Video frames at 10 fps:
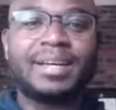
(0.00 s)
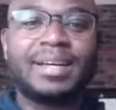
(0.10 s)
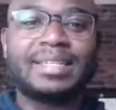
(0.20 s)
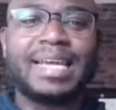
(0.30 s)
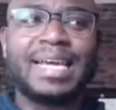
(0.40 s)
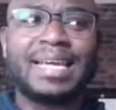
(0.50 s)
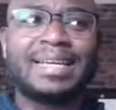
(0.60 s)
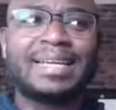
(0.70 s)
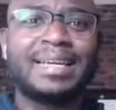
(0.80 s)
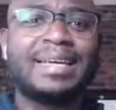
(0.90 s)
It's like
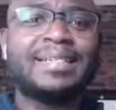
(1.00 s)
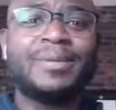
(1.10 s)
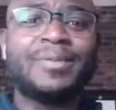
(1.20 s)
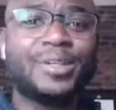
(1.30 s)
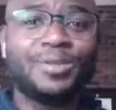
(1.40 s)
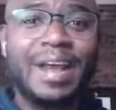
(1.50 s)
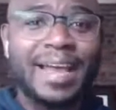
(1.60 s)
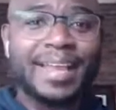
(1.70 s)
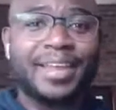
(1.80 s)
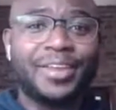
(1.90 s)
someone
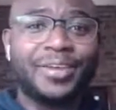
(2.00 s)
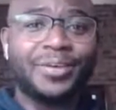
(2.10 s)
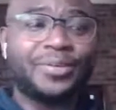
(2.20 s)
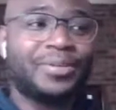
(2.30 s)
dragging you,